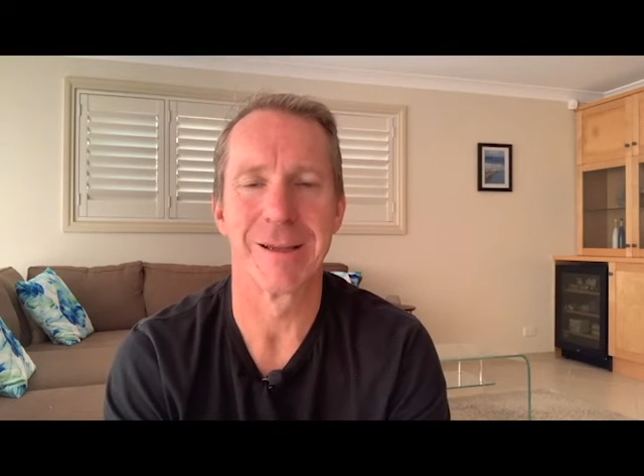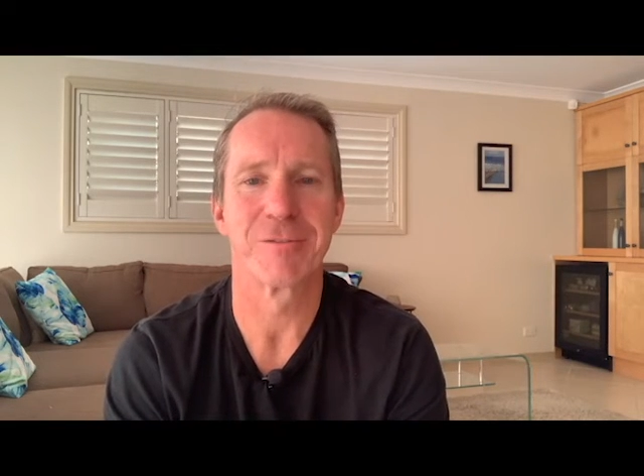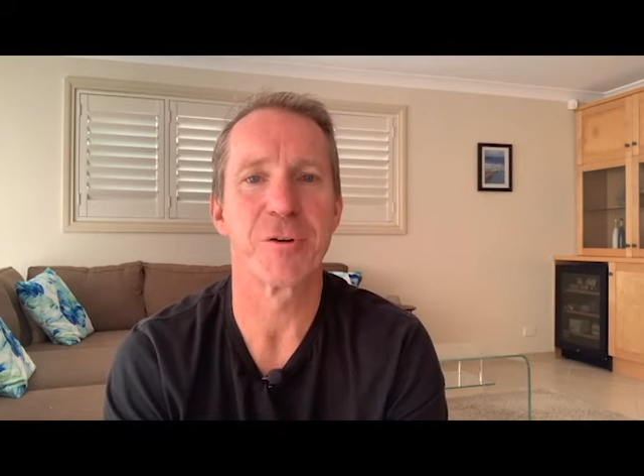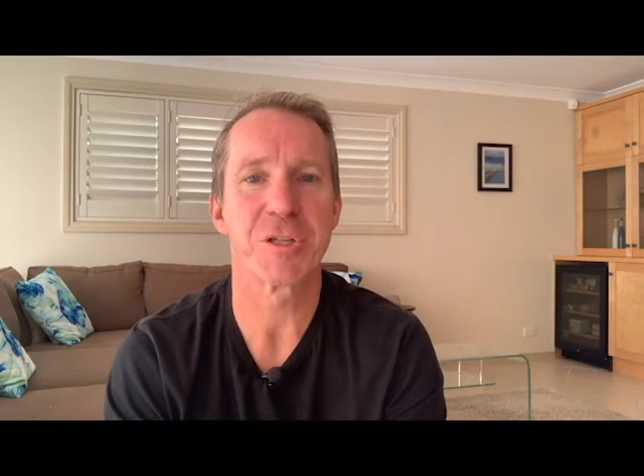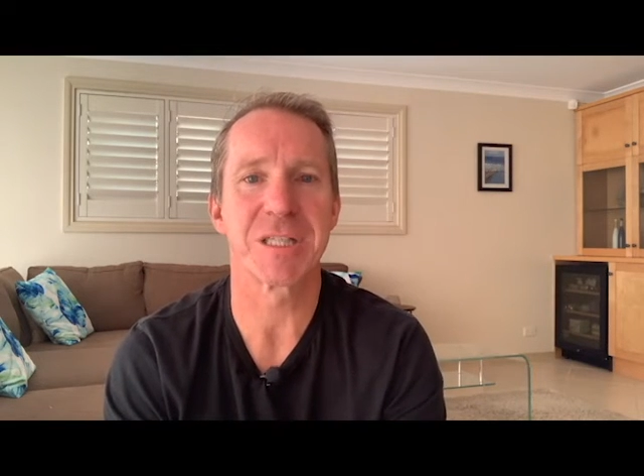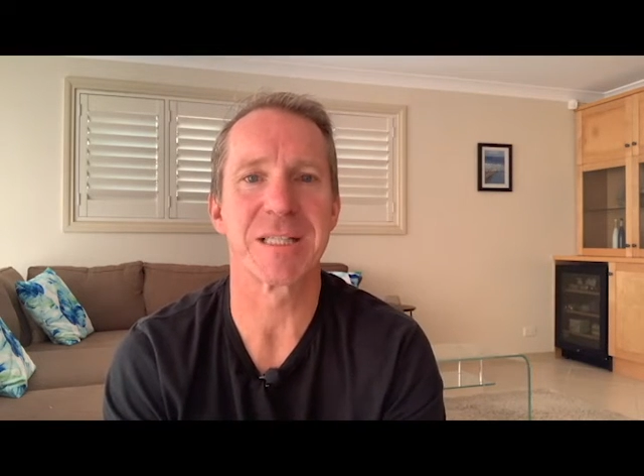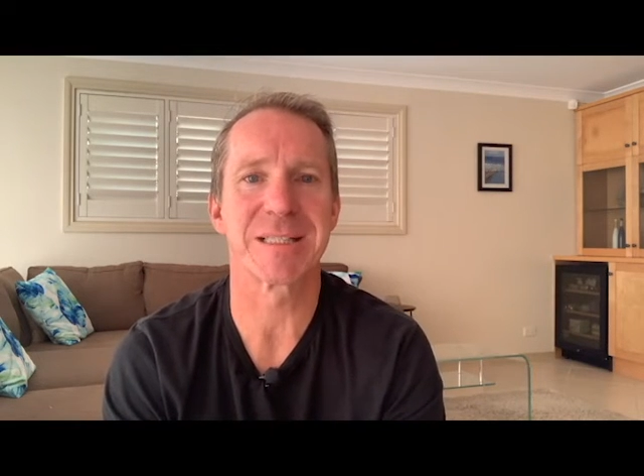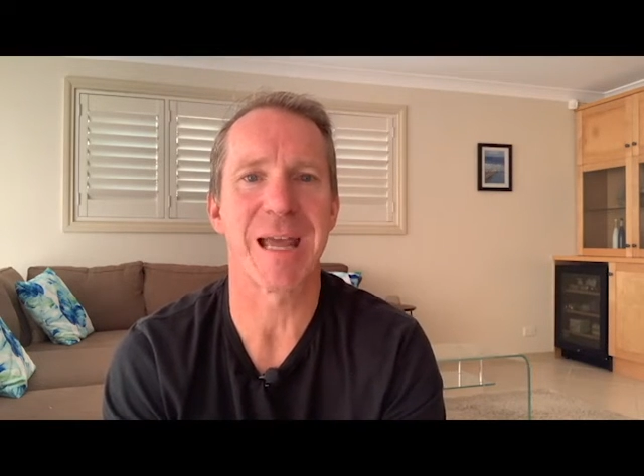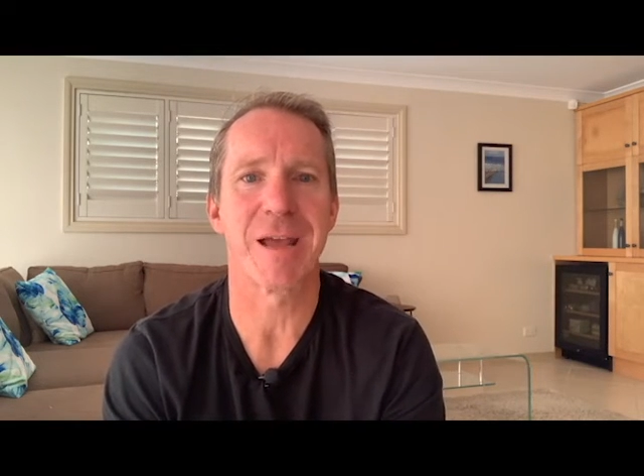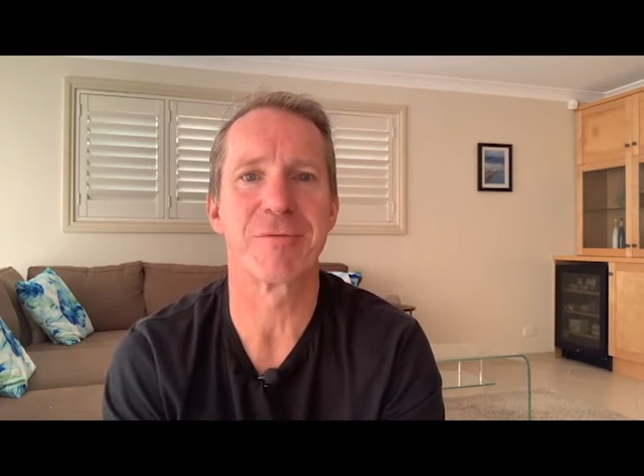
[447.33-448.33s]
First is
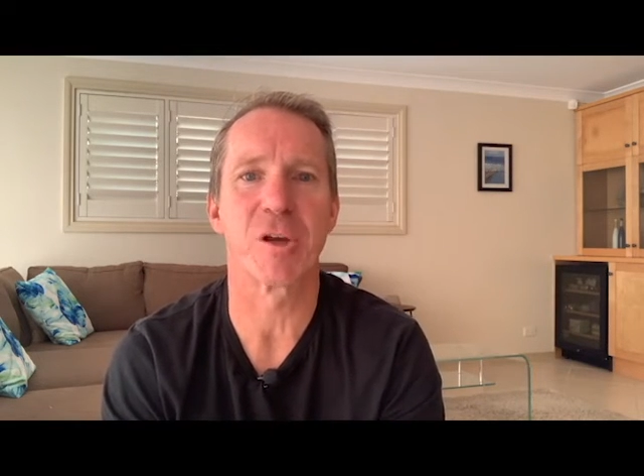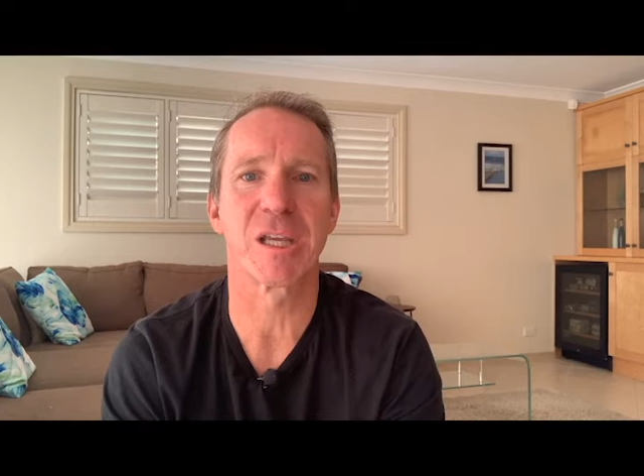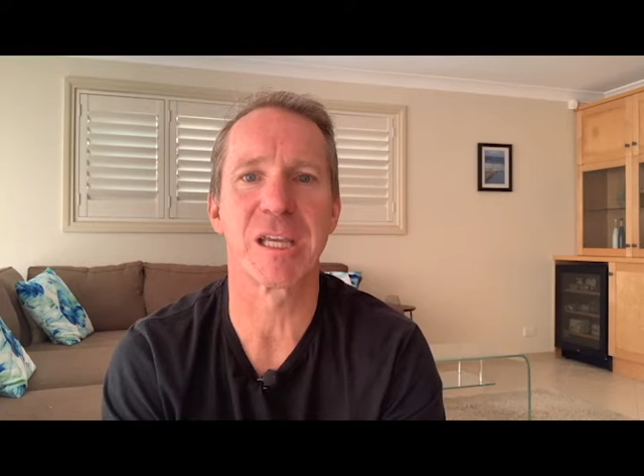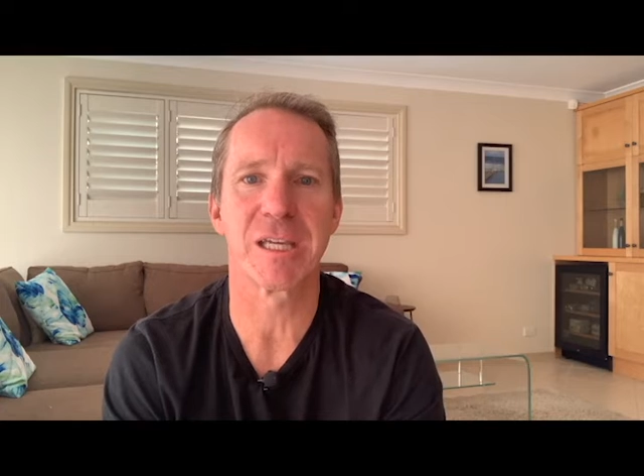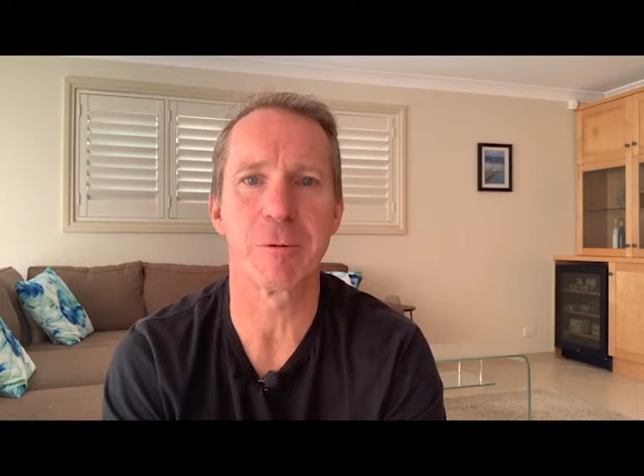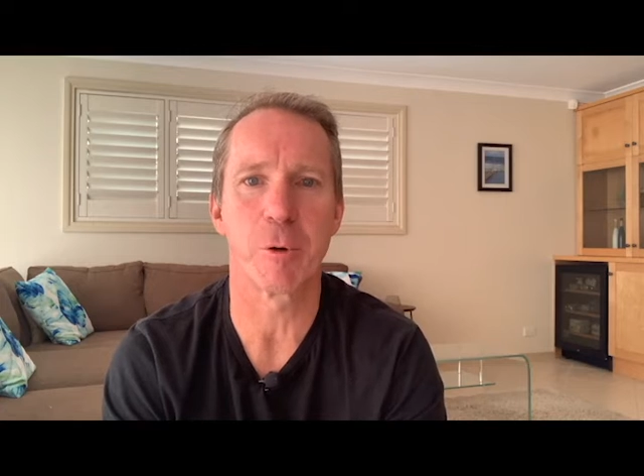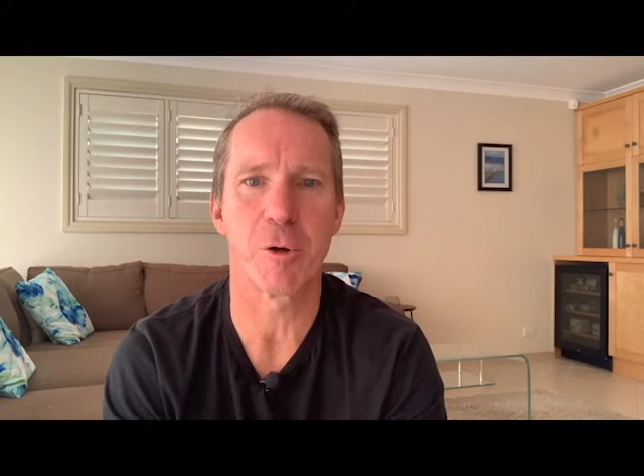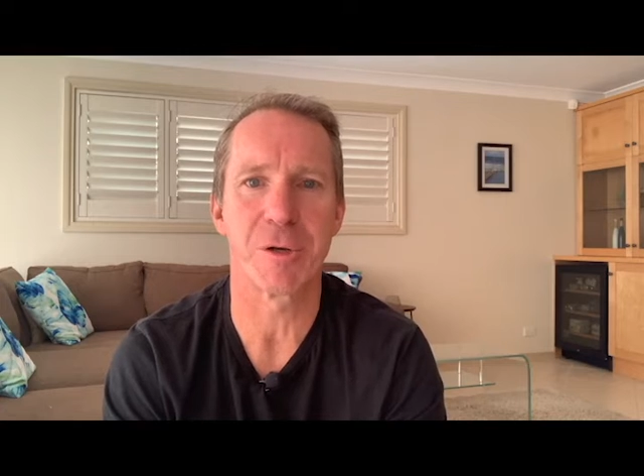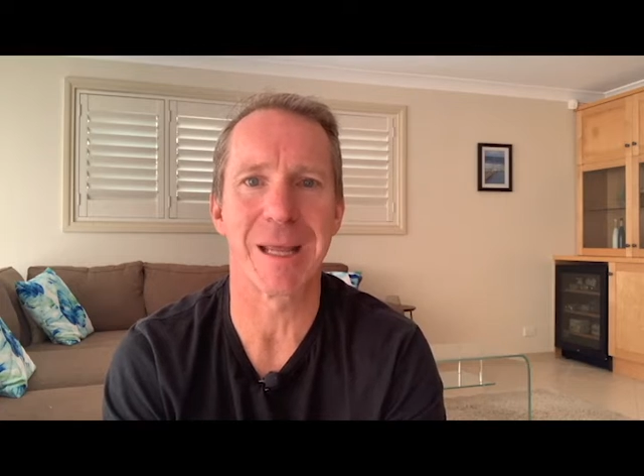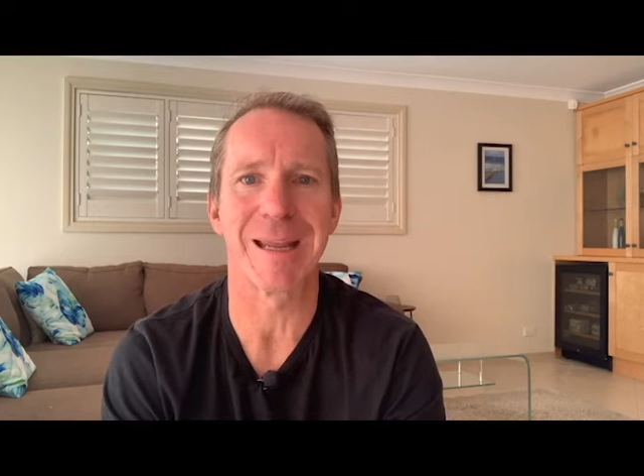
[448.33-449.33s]
to have your
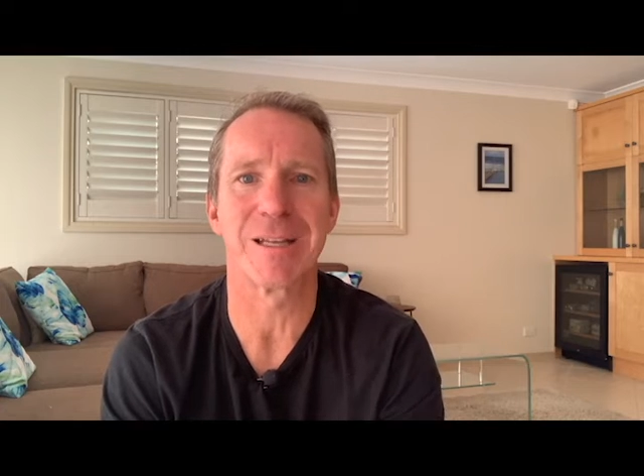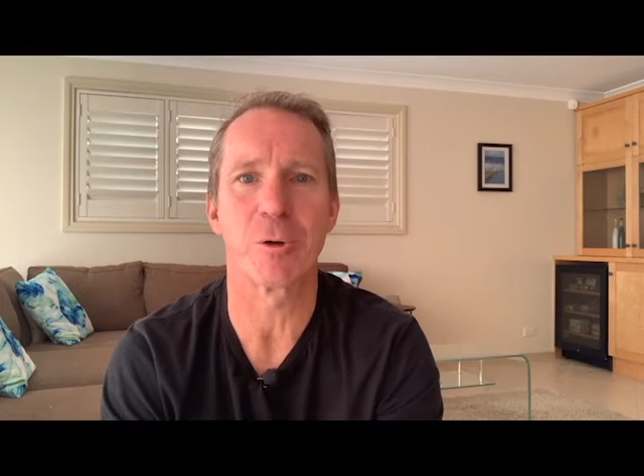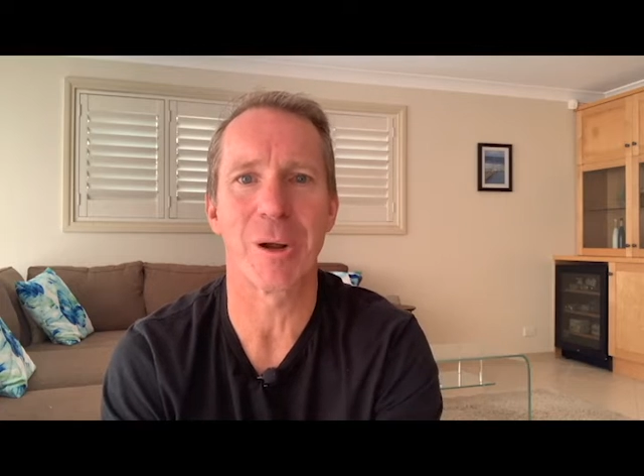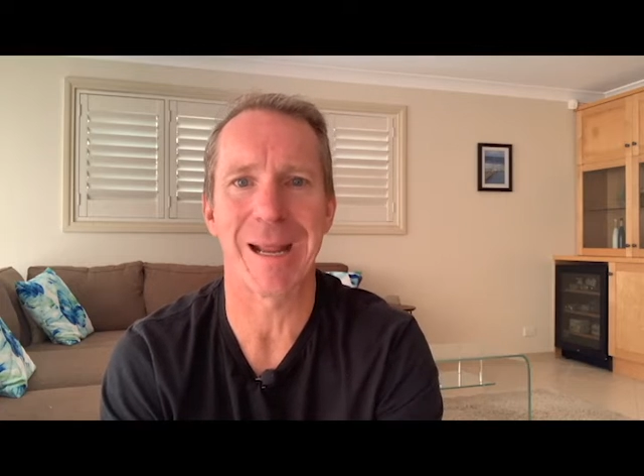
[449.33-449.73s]
keyword in your